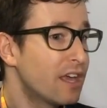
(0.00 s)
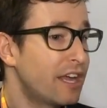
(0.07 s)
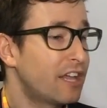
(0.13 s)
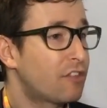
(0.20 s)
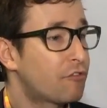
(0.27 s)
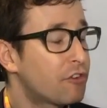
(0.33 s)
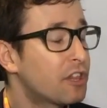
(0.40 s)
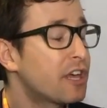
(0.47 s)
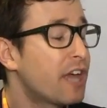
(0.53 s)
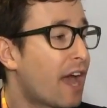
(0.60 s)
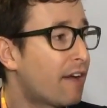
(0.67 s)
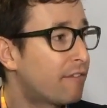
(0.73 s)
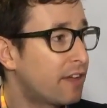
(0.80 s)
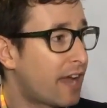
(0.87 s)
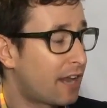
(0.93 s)
it's really
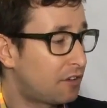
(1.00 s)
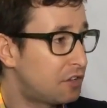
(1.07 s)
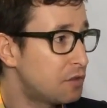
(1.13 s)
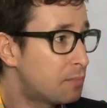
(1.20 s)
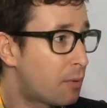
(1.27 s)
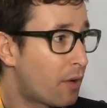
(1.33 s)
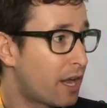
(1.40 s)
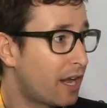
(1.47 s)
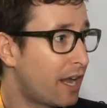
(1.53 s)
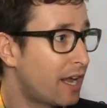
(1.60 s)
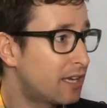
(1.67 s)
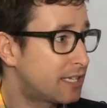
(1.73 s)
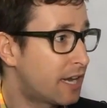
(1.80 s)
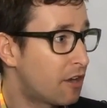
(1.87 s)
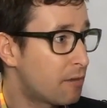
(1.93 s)
heavy at
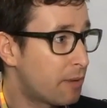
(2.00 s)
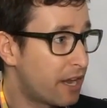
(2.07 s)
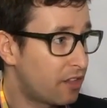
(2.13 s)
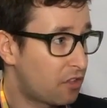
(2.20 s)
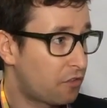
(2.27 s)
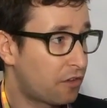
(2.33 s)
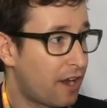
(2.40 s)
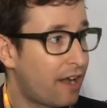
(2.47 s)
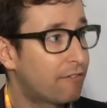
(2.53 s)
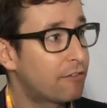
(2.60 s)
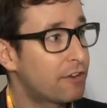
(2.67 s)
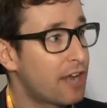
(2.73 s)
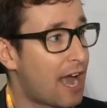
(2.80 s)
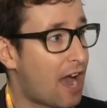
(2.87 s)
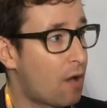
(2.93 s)
2.8 terabytes for
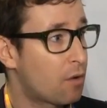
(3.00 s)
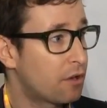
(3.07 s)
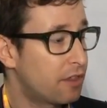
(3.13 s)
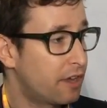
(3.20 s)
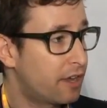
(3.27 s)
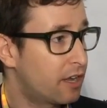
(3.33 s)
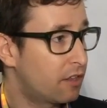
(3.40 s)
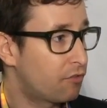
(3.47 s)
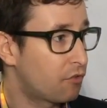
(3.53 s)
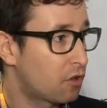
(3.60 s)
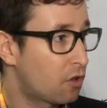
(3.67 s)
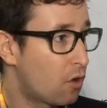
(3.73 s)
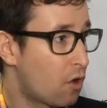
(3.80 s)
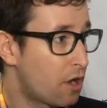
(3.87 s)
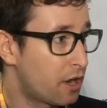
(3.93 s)
every hour that gets
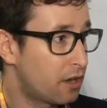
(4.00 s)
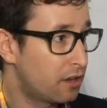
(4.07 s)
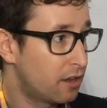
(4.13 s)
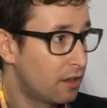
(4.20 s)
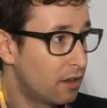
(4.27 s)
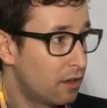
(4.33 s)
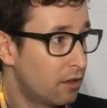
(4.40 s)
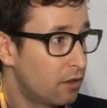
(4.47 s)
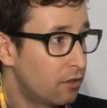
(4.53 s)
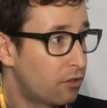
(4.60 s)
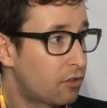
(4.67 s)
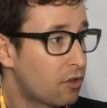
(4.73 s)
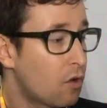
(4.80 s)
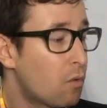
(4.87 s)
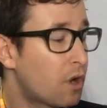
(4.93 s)
recorded.
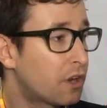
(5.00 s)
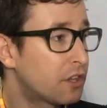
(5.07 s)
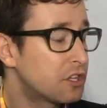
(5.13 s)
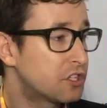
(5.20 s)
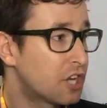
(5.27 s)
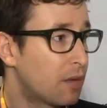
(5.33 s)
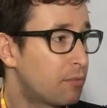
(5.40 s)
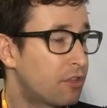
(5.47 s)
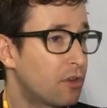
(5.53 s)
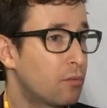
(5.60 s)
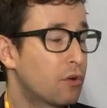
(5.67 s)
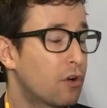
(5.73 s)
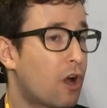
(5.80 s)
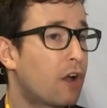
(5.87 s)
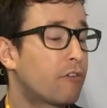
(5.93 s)
So one of the jobs that
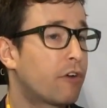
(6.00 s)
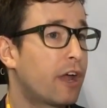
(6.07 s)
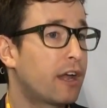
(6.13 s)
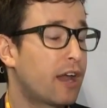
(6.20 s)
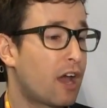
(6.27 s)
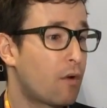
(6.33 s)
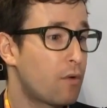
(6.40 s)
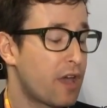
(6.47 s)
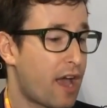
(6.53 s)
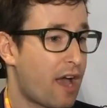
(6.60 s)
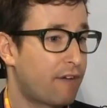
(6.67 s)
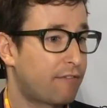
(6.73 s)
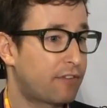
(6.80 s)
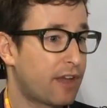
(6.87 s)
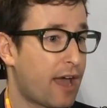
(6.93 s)
we're on right now, we
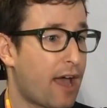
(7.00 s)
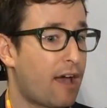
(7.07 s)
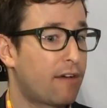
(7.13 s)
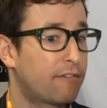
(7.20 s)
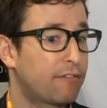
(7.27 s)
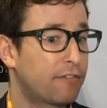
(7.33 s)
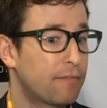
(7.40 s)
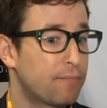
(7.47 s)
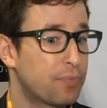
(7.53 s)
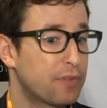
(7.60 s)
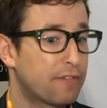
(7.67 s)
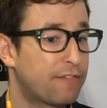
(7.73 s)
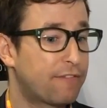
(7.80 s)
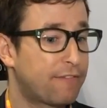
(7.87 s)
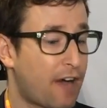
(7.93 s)
have to have
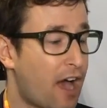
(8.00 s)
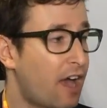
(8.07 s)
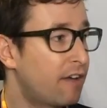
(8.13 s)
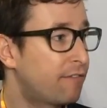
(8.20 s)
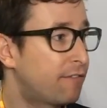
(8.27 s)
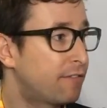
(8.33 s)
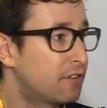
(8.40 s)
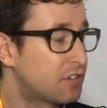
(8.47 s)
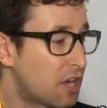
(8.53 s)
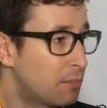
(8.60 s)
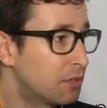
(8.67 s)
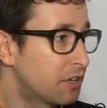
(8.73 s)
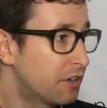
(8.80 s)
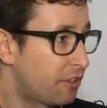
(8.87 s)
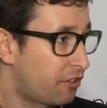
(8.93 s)
5
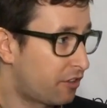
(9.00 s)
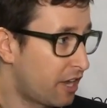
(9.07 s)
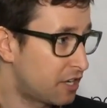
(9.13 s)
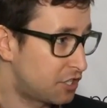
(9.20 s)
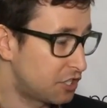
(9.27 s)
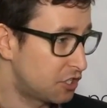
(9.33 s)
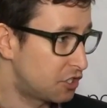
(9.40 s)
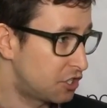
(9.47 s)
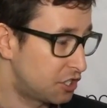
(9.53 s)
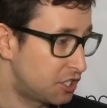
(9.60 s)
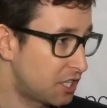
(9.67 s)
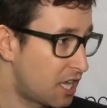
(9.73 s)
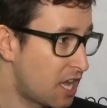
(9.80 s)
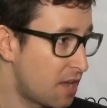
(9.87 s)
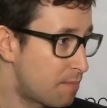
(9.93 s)
doubler stations just
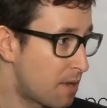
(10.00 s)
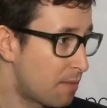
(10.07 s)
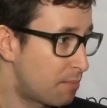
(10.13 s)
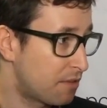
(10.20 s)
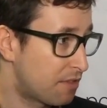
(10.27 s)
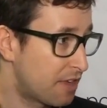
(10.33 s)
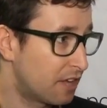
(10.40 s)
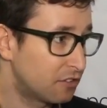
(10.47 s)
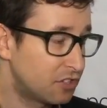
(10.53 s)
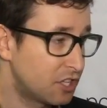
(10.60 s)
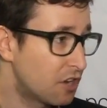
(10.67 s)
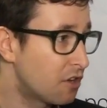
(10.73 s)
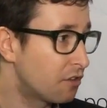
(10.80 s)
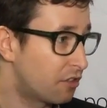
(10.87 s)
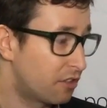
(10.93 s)
to keep up with
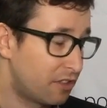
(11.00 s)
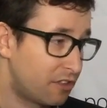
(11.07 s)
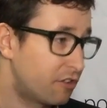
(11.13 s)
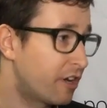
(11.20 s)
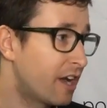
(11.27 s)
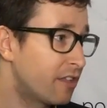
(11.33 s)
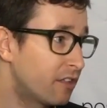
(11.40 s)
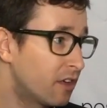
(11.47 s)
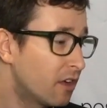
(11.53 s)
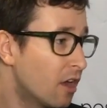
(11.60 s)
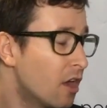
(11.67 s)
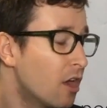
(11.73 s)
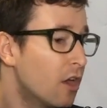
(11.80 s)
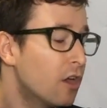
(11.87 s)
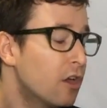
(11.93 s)
LTOs. It's crazy.
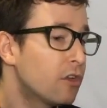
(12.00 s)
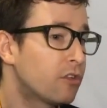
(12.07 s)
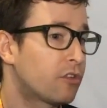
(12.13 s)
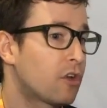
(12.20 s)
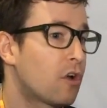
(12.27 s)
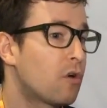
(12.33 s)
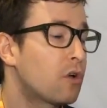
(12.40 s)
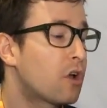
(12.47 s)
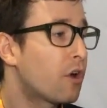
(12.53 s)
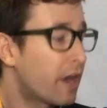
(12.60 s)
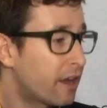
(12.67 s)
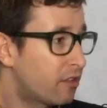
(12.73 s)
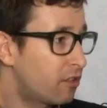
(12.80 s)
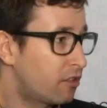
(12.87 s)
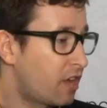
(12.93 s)
So
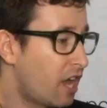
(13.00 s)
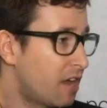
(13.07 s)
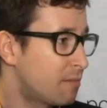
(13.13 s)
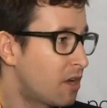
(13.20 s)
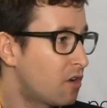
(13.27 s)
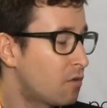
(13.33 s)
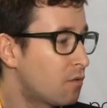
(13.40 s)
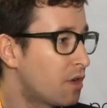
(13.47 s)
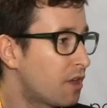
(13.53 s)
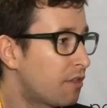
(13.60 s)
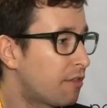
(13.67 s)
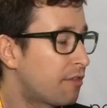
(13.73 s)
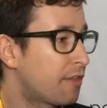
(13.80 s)
Codexis came out with